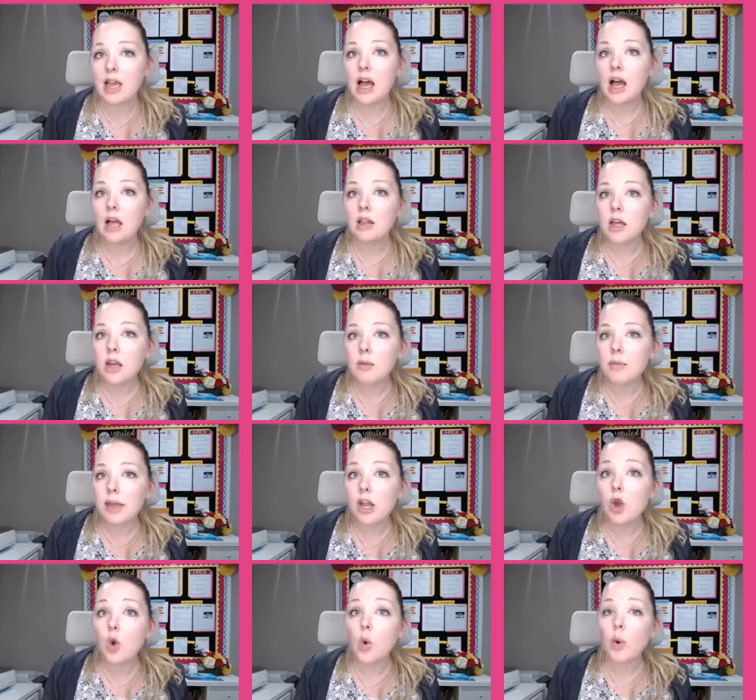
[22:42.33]
a little
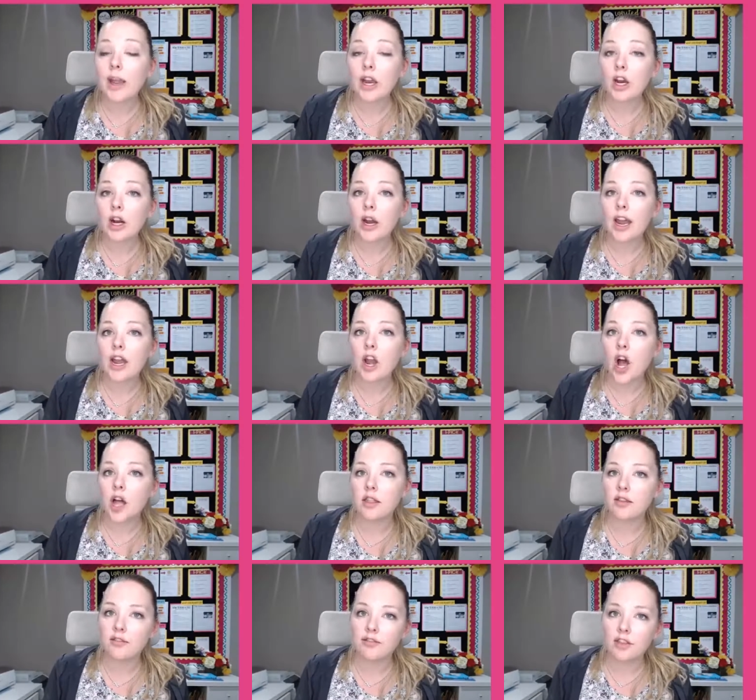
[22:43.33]
bit quicker and
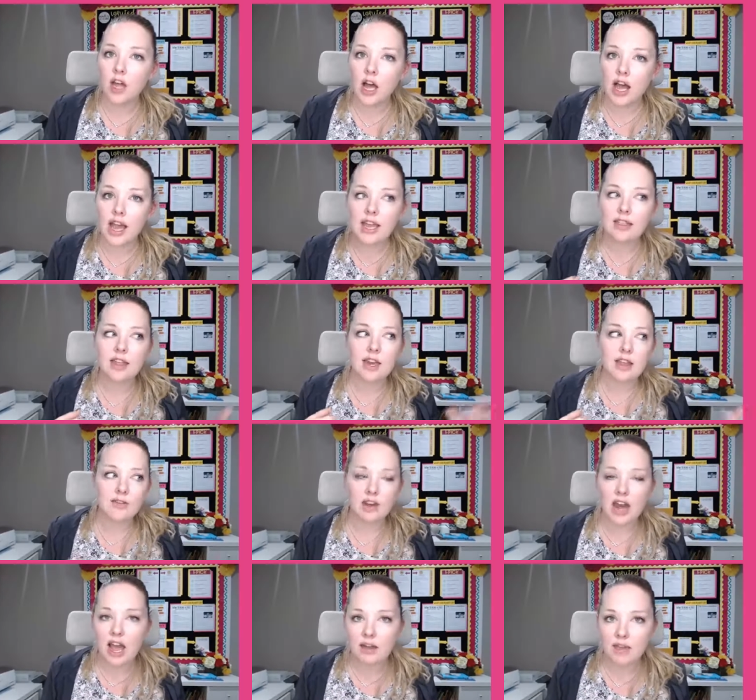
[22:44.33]
on the fly than
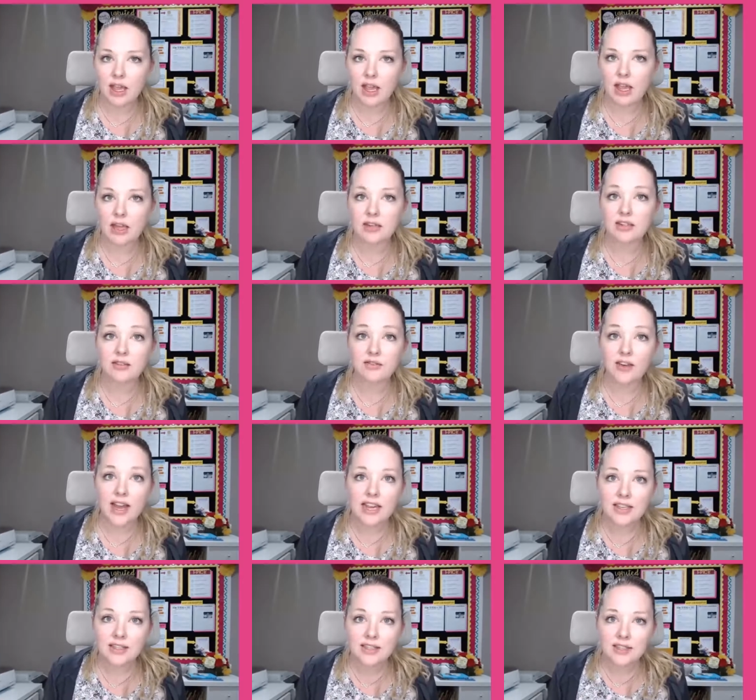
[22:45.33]
even having a
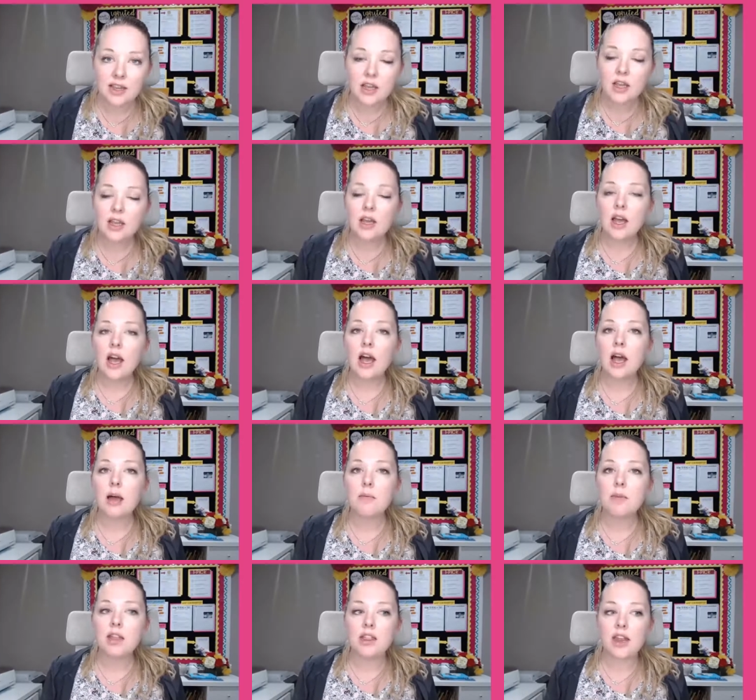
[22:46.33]
device
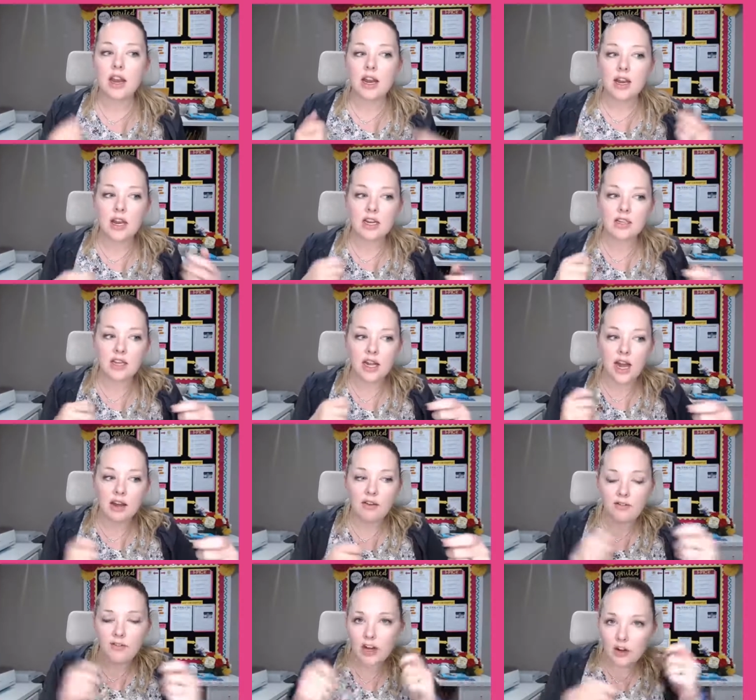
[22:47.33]
um, that I need to
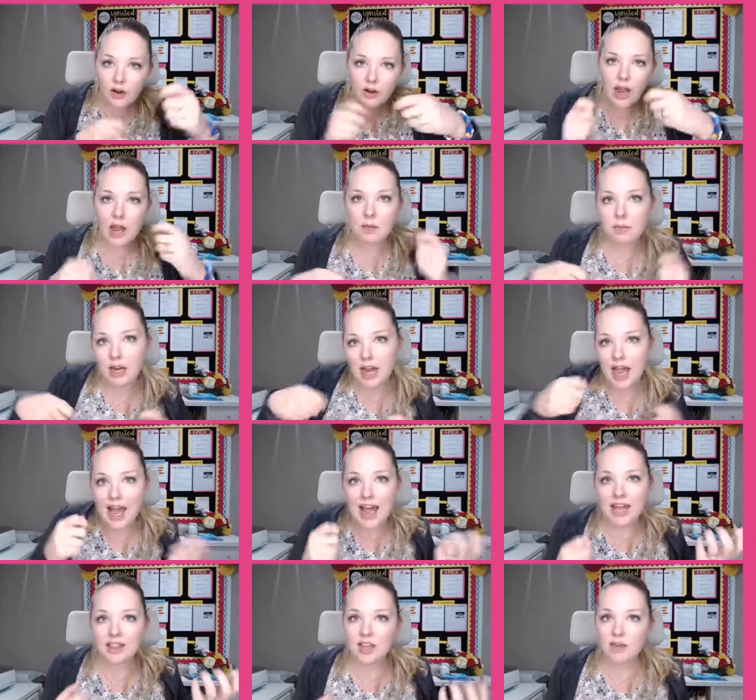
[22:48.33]
kind of figure out how I'm going
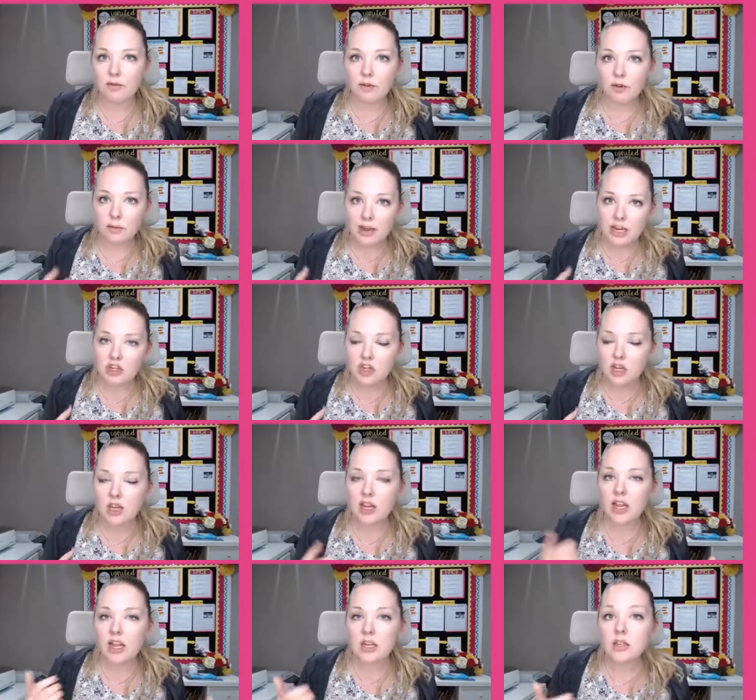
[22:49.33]
to add the
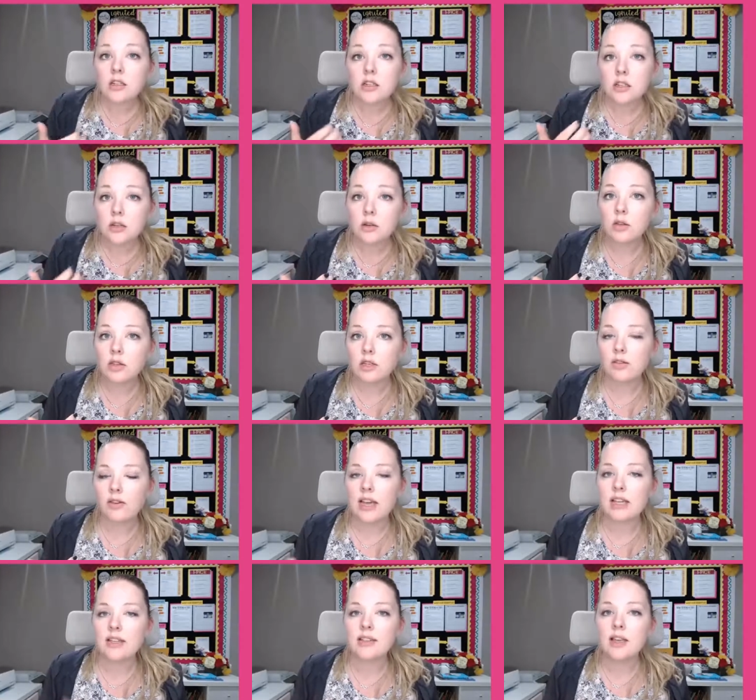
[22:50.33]
information into the
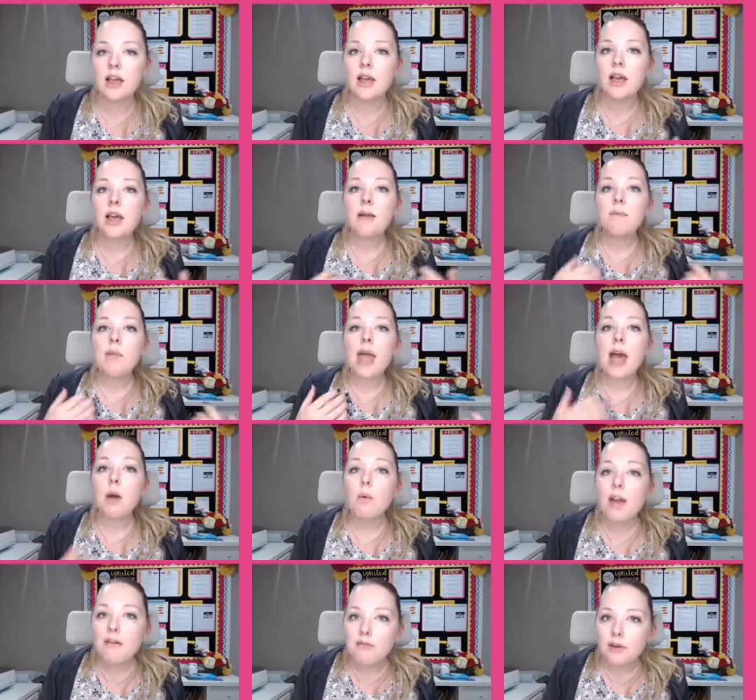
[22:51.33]
device.
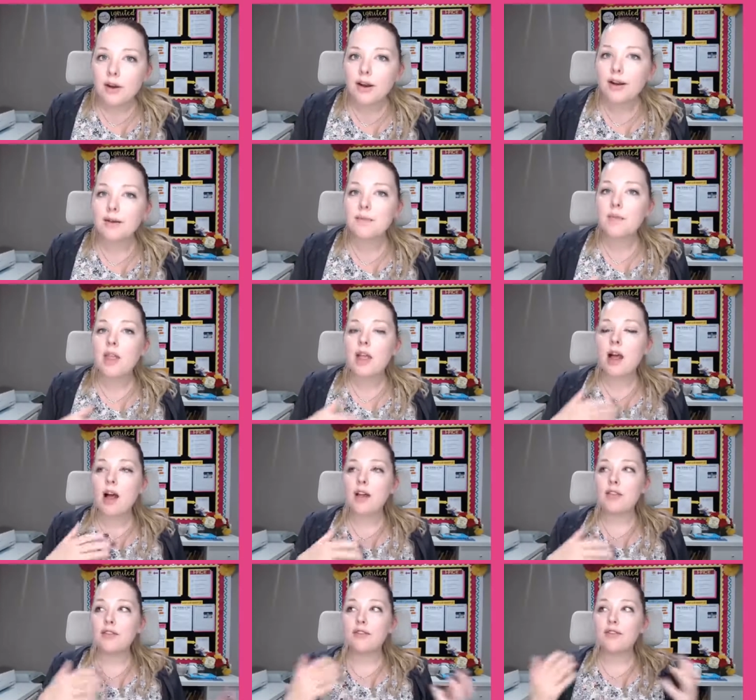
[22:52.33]
However,
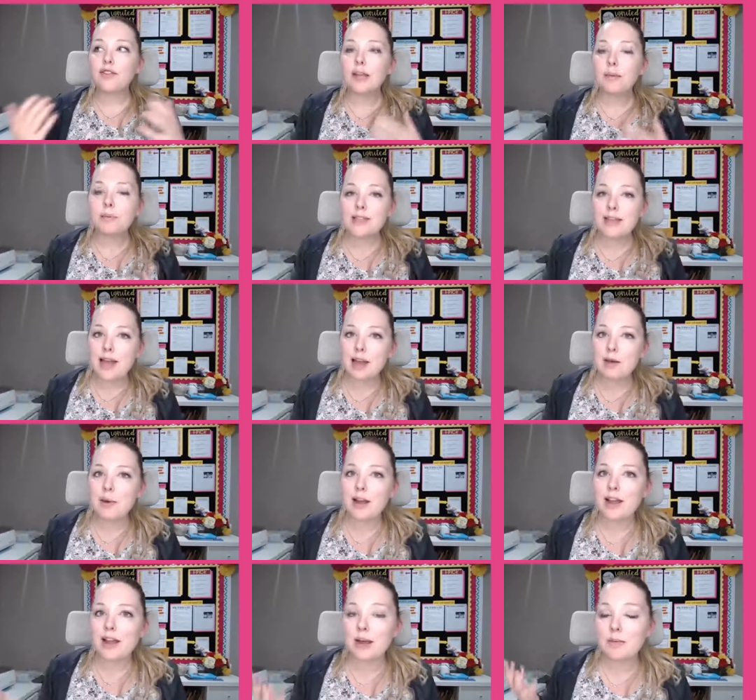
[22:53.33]
on the flip side,
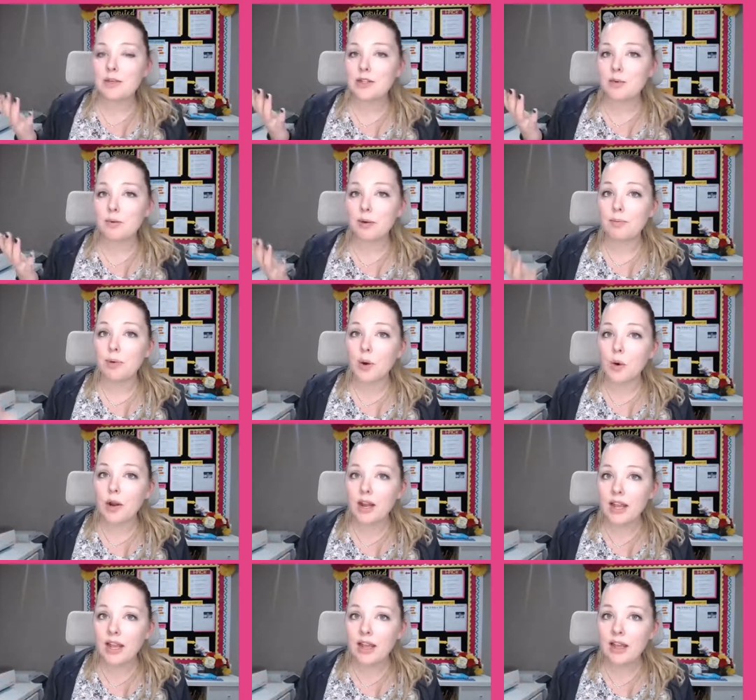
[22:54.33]
when it comes to
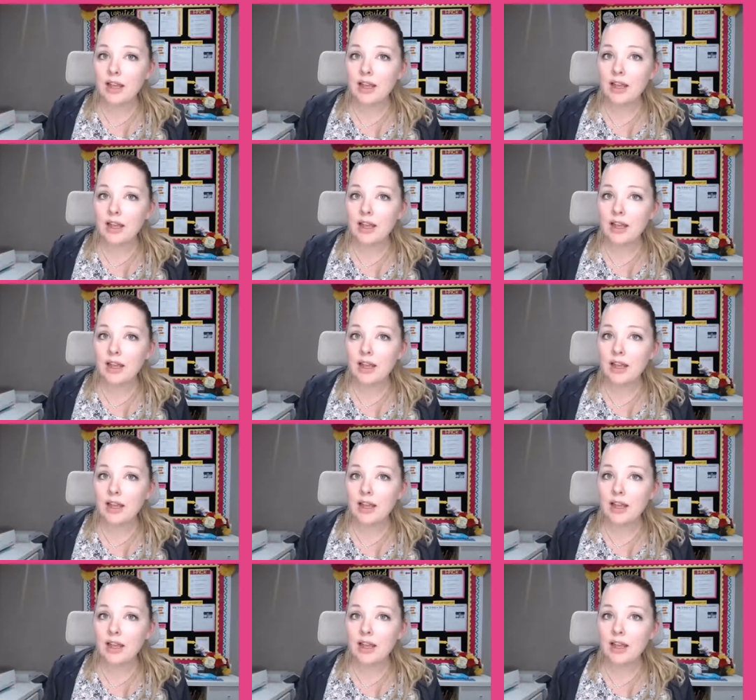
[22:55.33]
reporting,